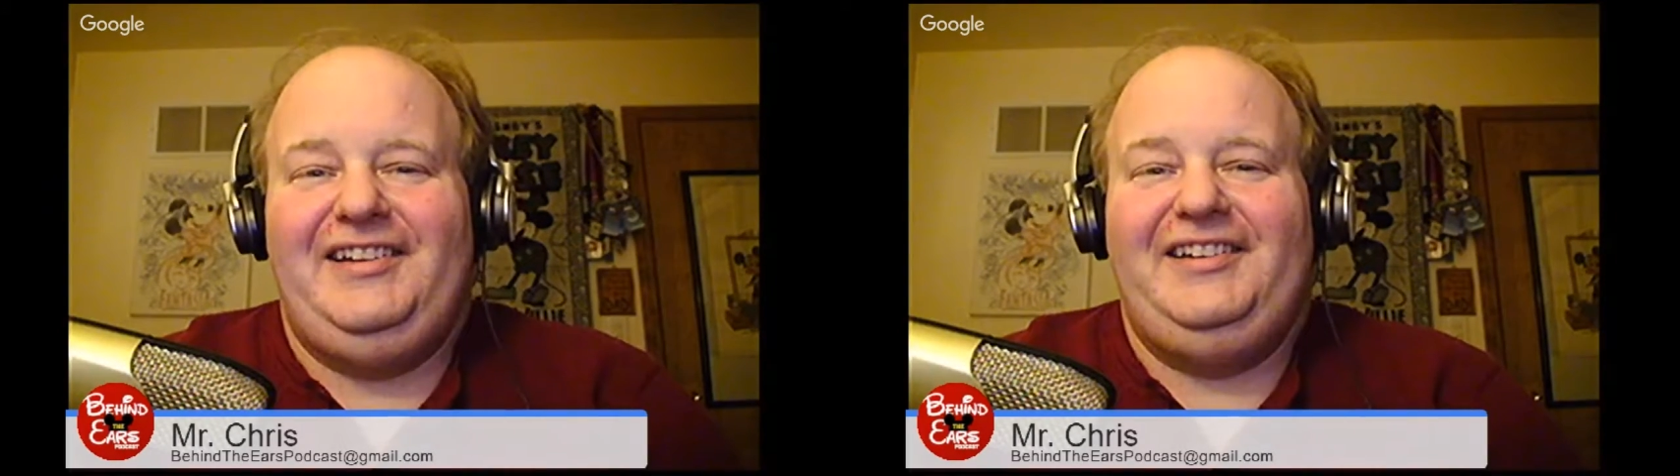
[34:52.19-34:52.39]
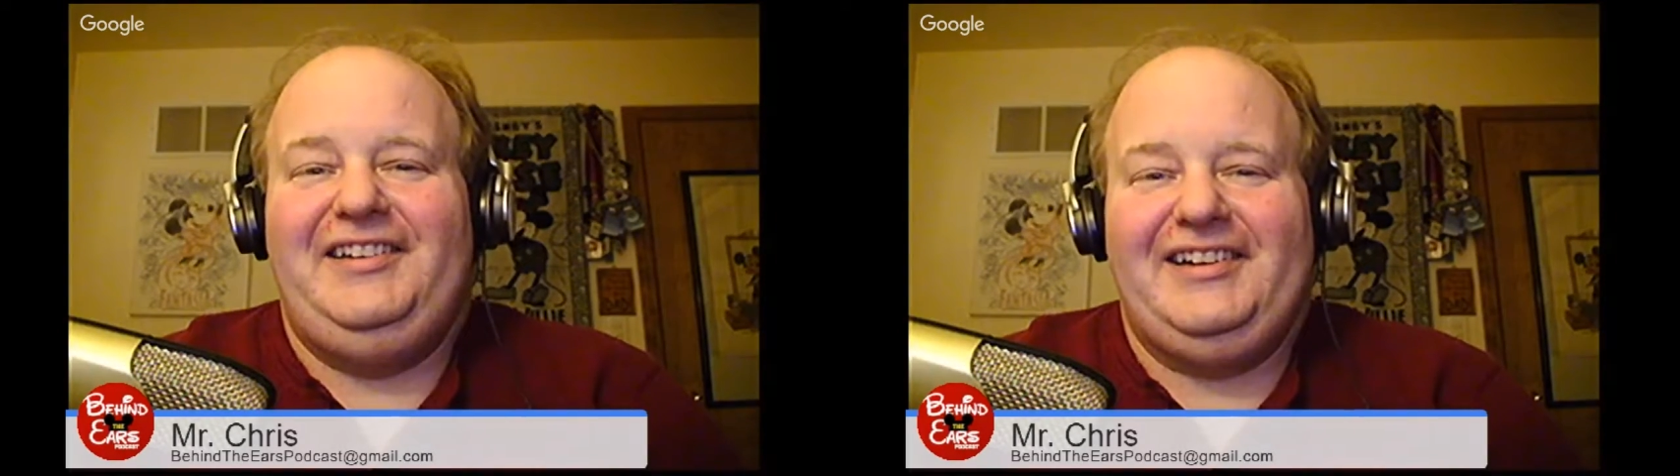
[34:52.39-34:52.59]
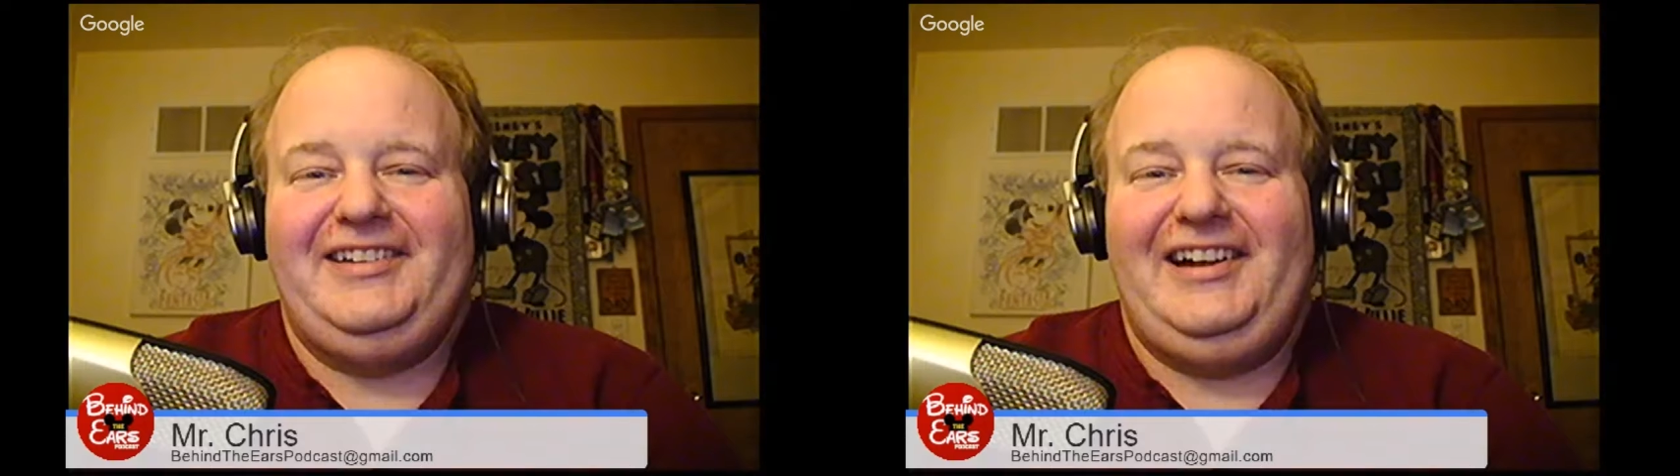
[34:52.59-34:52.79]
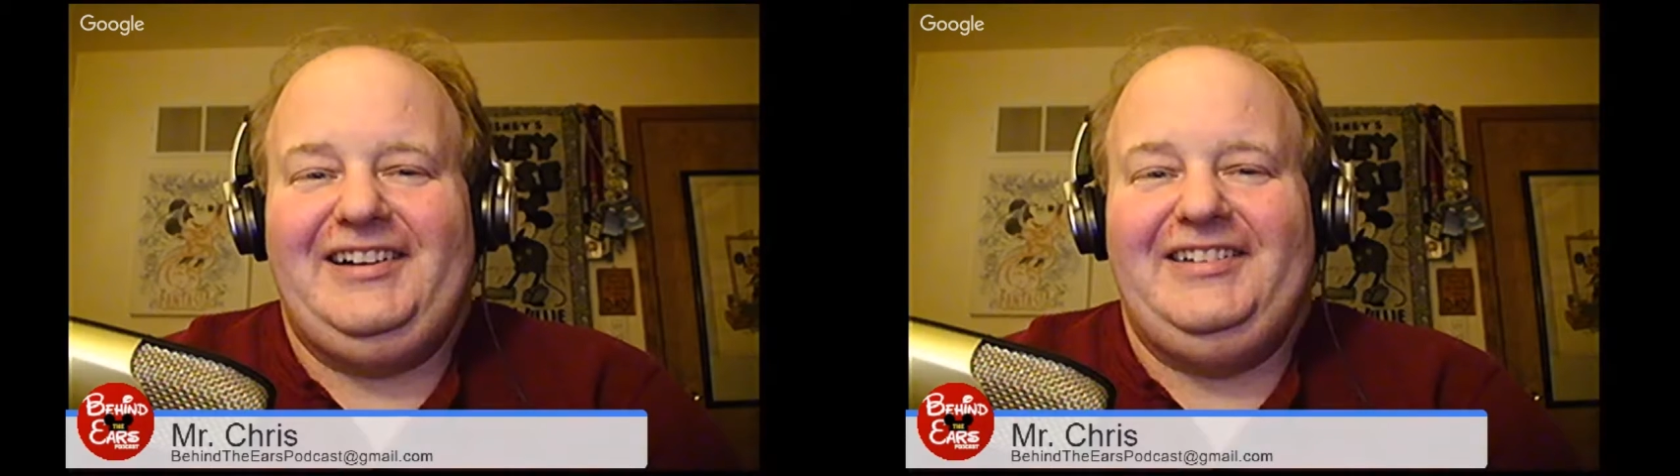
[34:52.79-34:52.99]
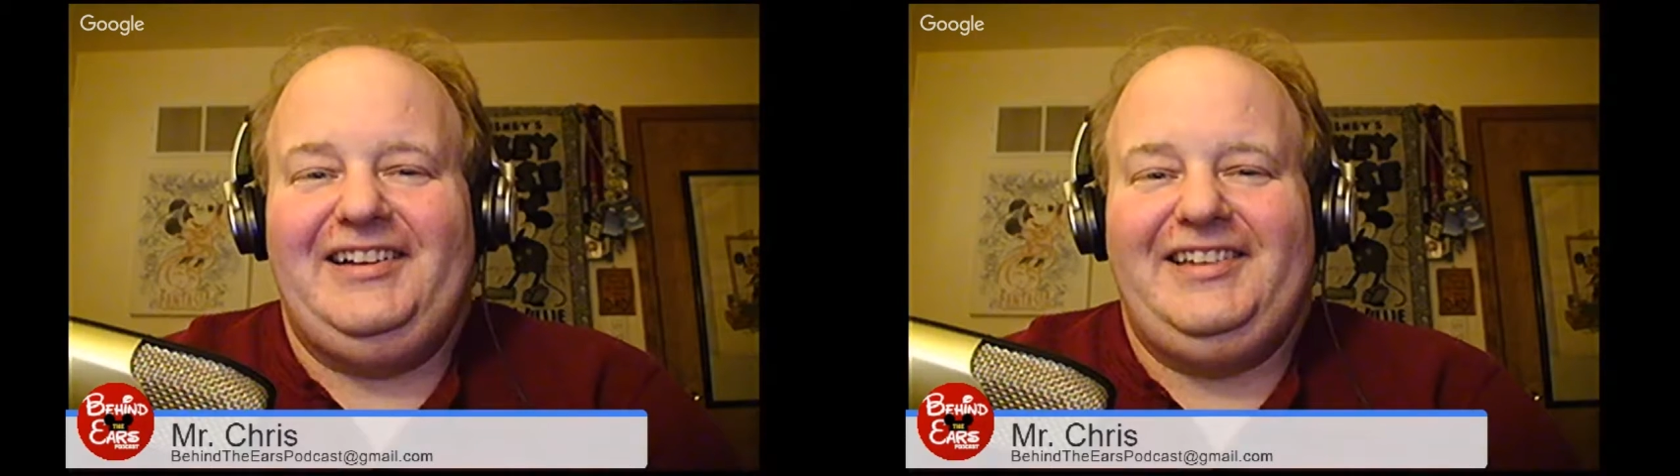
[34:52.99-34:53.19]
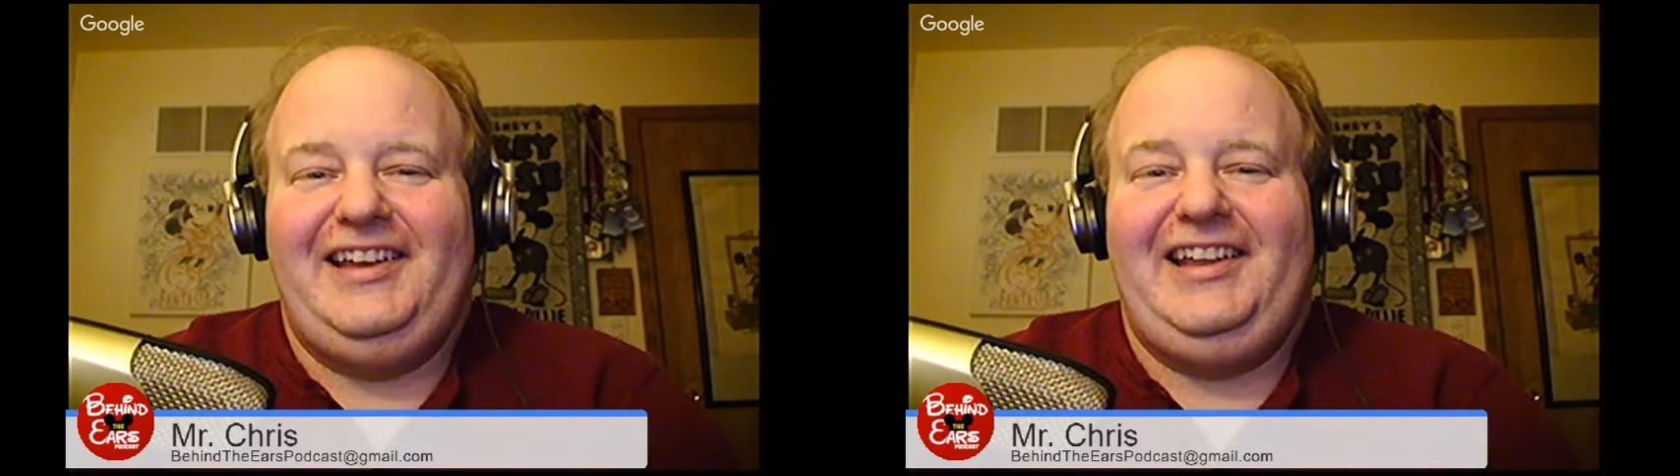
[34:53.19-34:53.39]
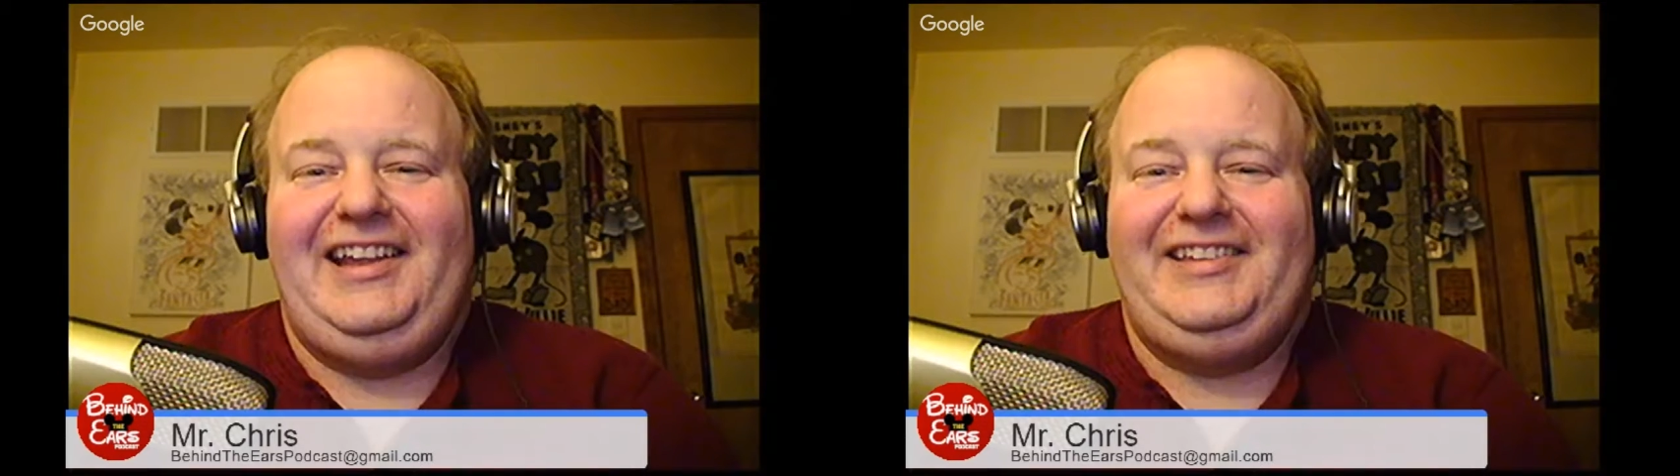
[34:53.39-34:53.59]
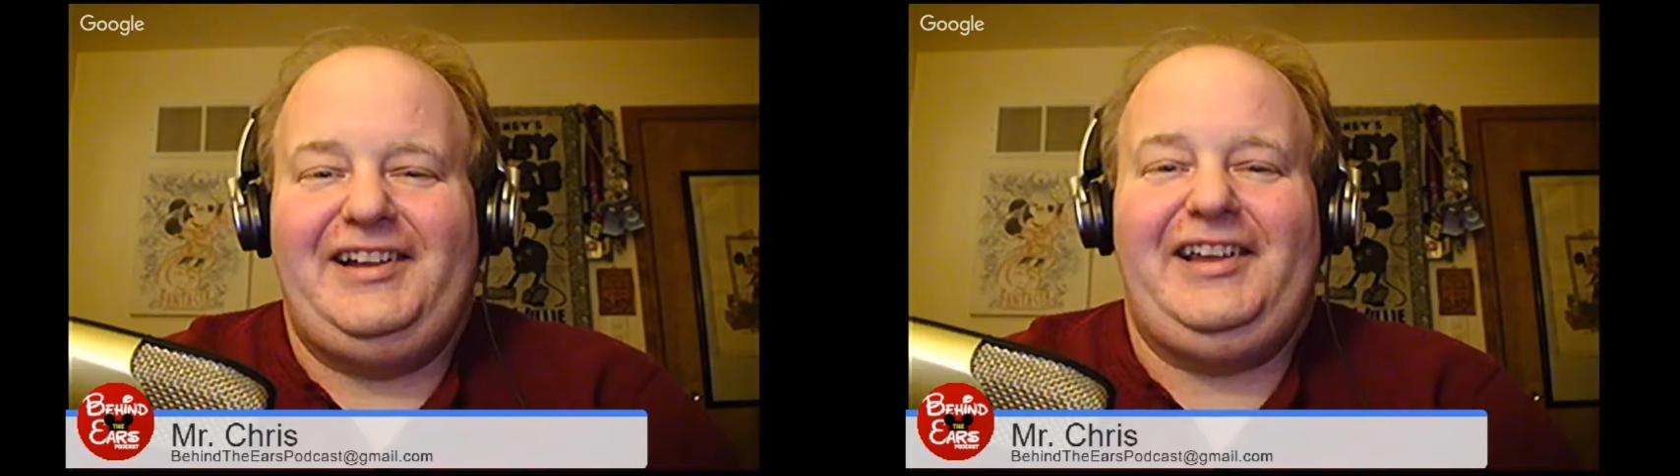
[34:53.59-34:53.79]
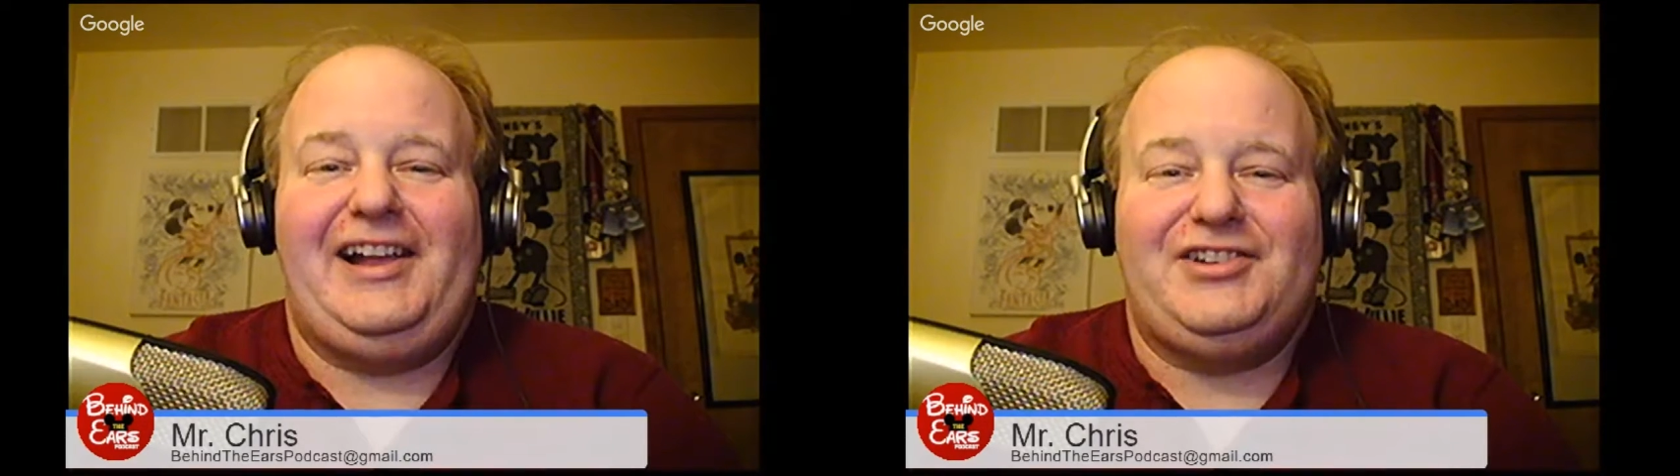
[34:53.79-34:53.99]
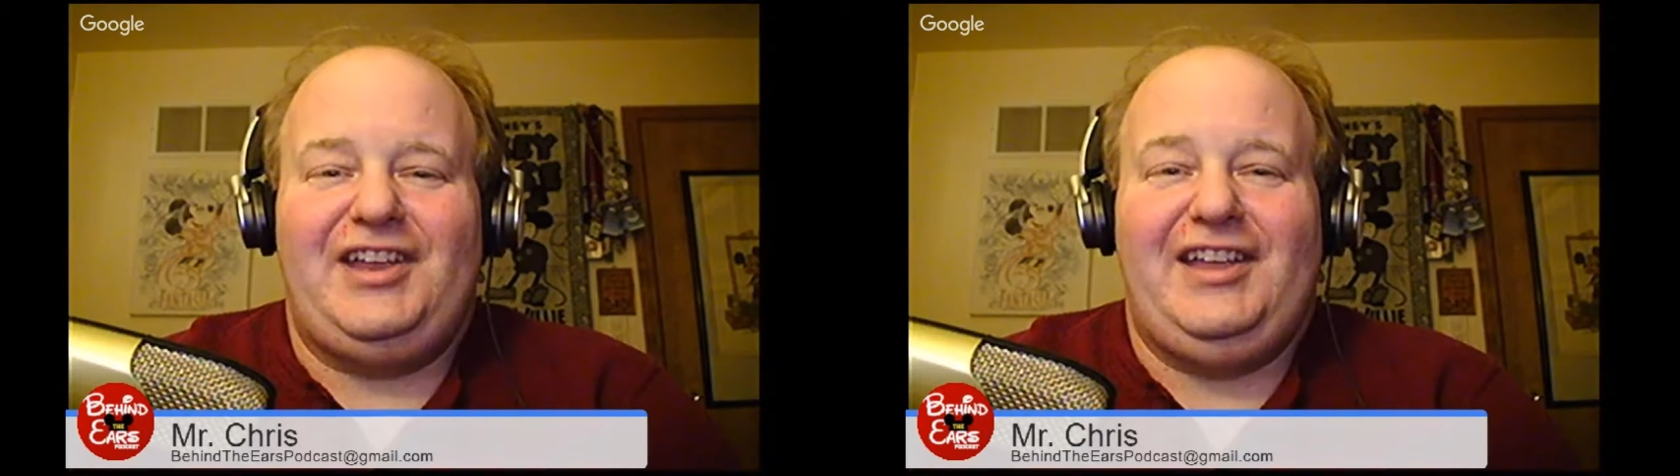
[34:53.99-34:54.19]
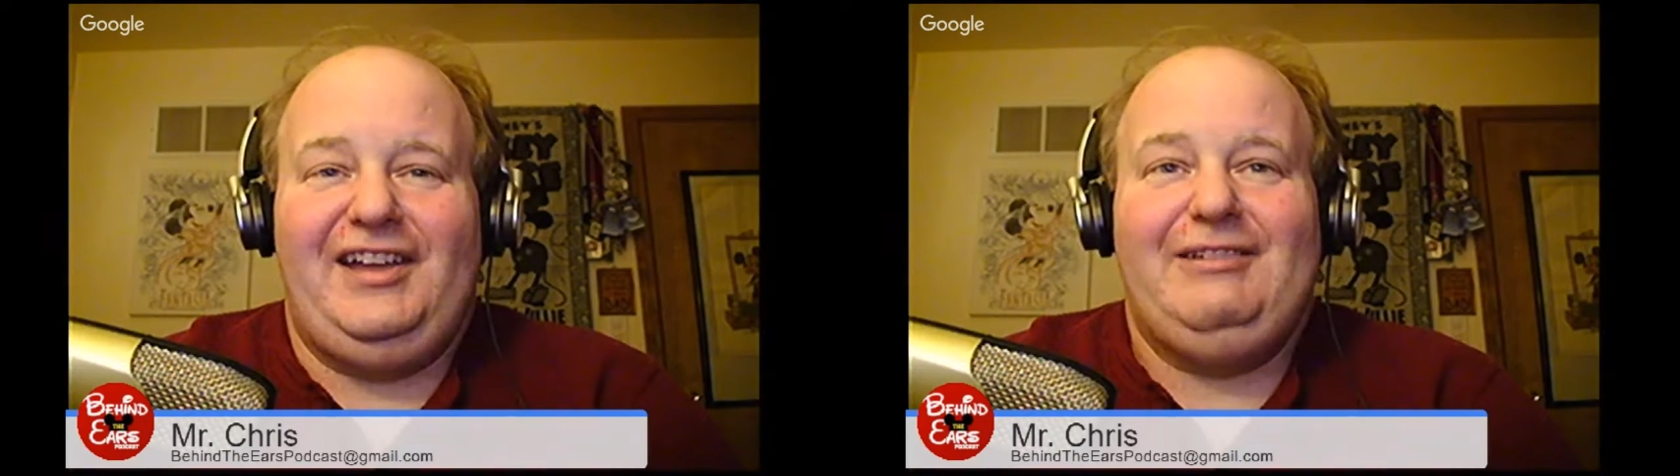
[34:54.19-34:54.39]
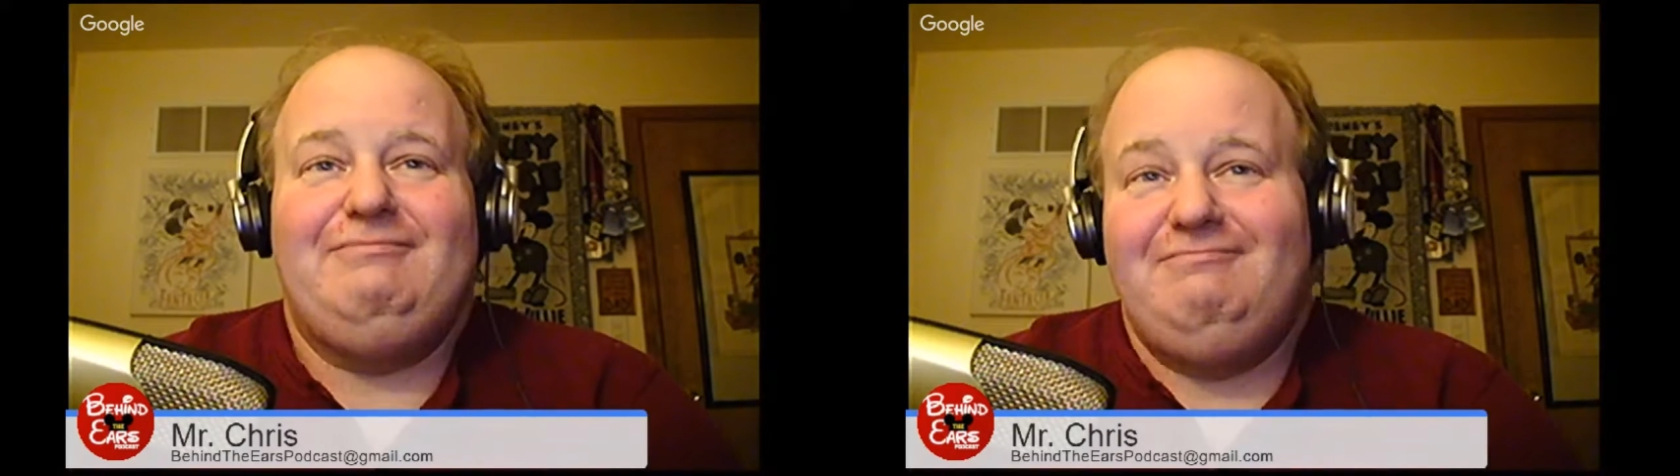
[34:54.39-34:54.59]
a nutcracker like that, and then actually get